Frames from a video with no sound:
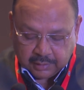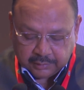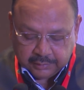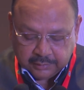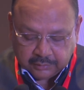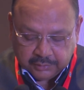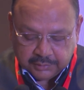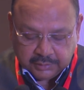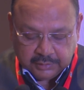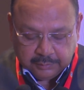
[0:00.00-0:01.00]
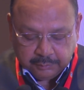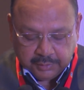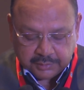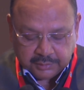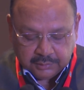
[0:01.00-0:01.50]
are increasingly
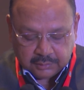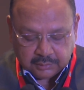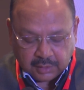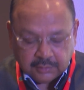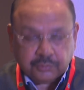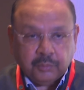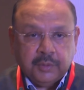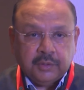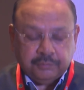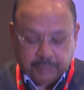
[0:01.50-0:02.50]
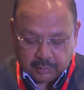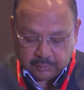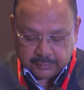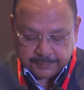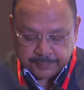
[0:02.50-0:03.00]
embracing the transformative power